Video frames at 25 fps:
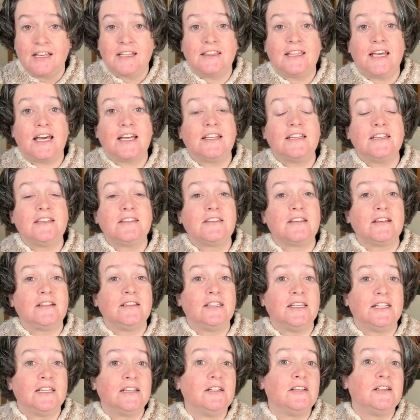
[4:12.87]
That is a
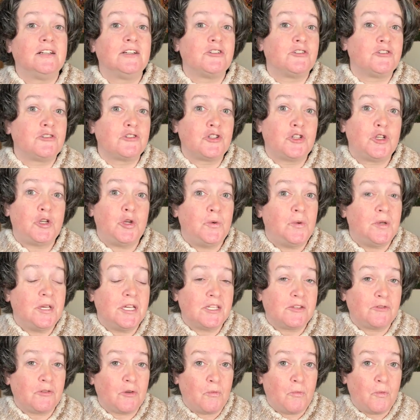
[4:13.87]
little under 2
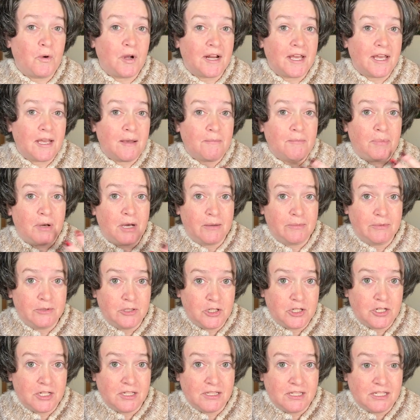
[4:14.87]
weeks from when I am
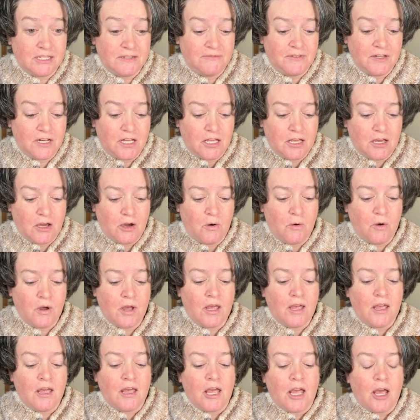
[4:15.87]
publishing this video.
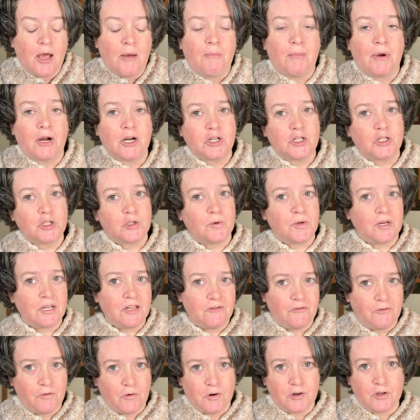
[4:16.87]
March
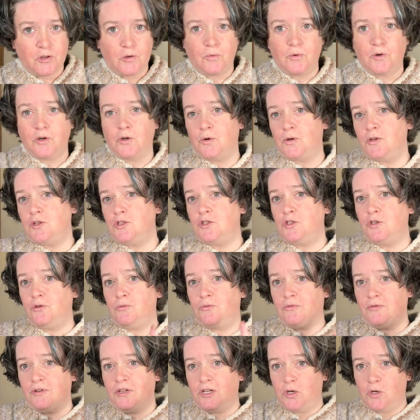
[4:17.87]
24th, we're going to do
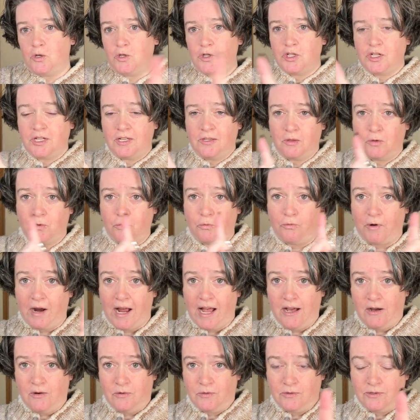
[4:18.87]
brioche in the
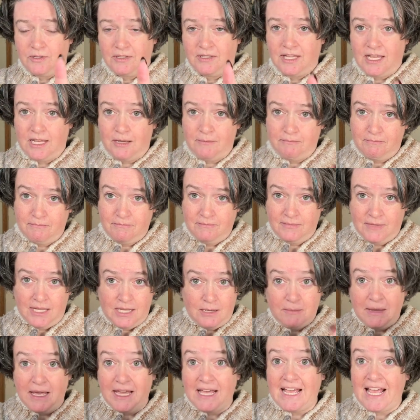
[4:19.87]
round, like
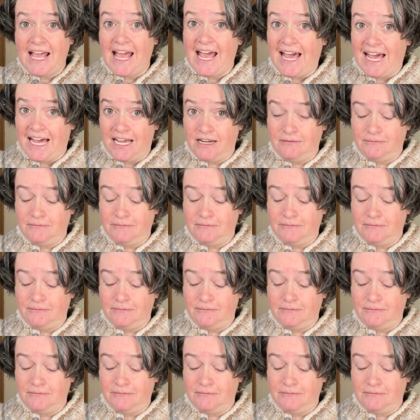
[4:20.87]
making a hat.